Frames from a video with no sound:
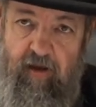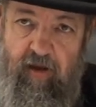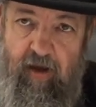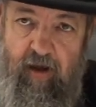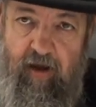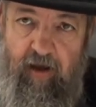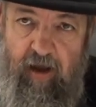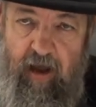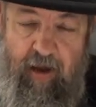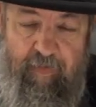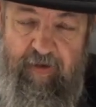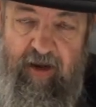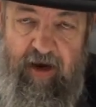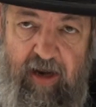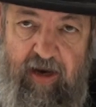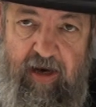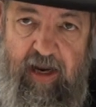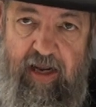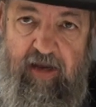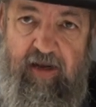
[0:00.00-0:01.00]
Uh, I
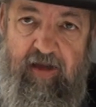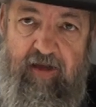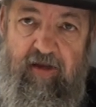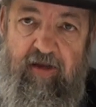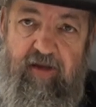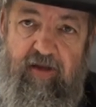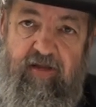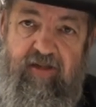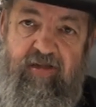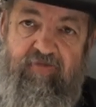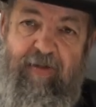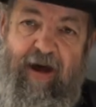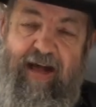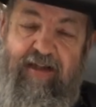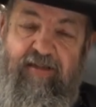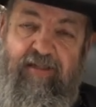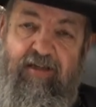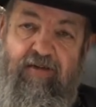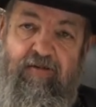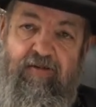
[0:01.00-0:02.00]
I need the, the
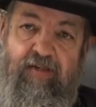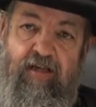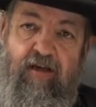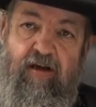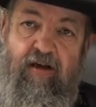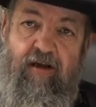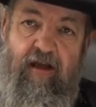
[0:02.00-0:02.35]
sponsors.